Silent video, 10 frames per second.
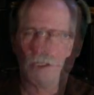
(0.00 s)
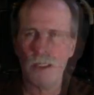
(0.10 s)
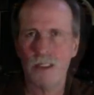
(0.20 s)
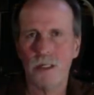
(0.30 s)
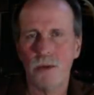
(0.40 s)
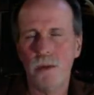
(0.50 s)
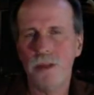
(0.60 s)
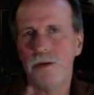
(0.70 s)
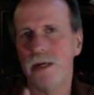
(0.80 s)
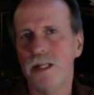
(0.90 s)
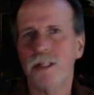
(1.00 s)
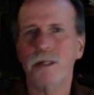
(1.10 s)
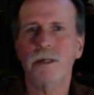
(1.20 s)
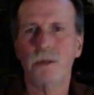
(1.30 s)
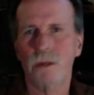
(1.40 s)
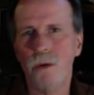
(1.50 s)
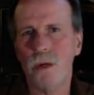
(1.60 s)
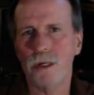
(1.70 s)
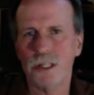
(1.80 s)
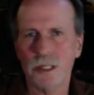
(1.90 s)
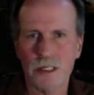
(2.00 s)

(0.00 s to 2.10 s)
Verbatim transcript: So with the great circle course,